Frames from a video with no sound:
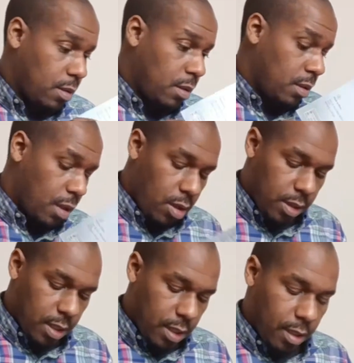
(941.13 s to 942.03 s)
Oh
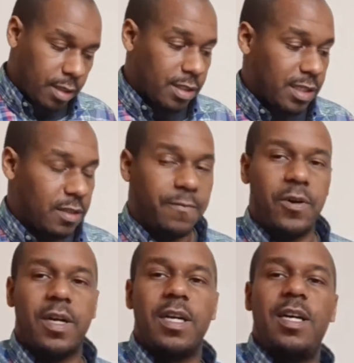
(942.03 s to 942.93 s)
yeah, because it says front.
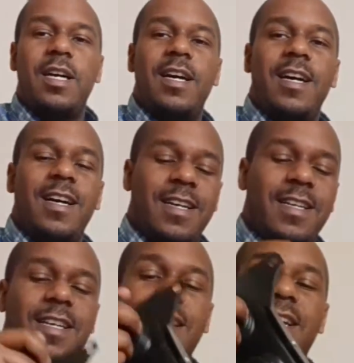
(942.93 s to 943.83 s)

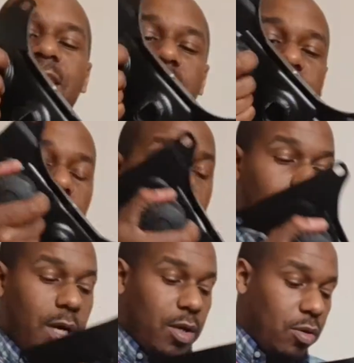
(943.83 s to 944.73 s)
That's why
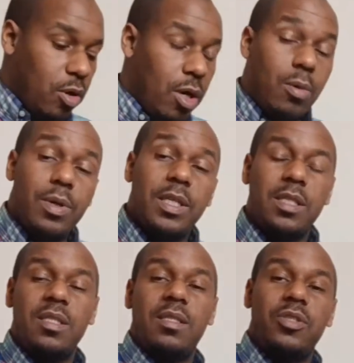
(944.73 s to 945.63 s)
you always
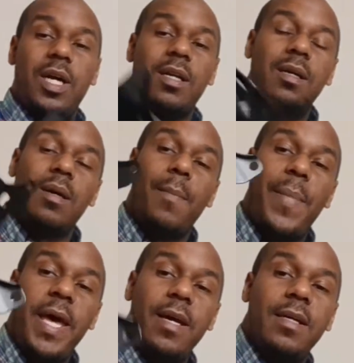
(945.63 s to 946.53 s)
try to pay
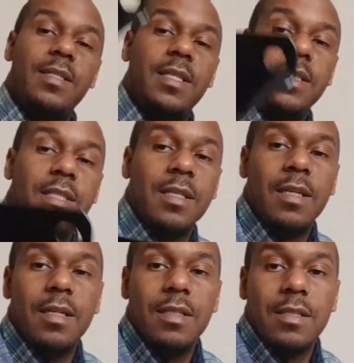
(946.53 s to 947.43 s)
attention.
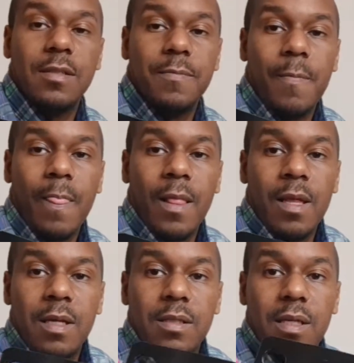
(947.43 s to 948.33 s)
Listen.
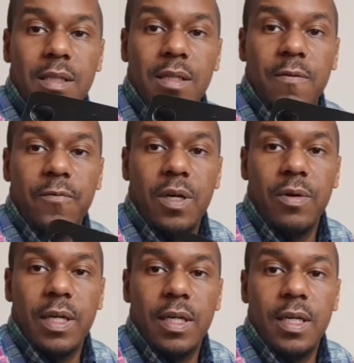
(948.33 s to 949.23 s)
That says front right
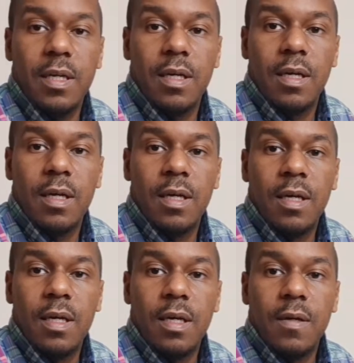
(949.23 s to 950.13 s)
there.
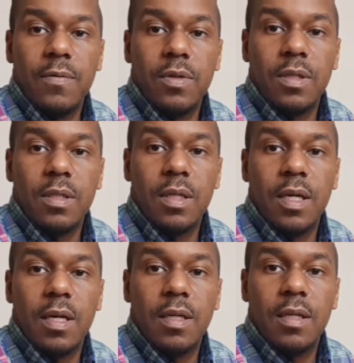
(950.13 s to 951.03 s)
You can see that.
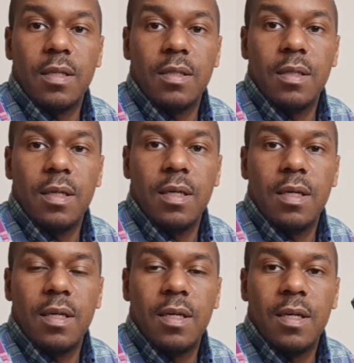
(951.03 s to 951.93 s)
See that?
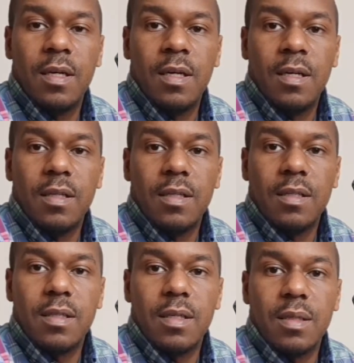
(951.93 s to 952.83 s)
This
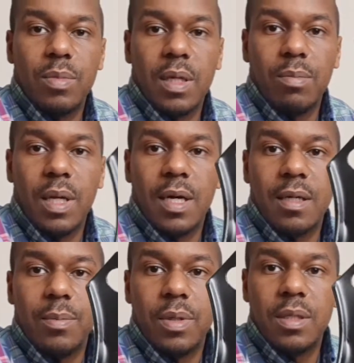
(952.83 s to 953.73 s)
thing is like blocking it,
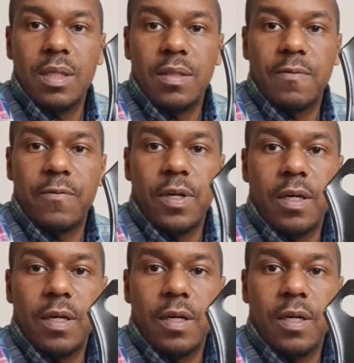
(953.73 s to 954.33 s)
but it says front.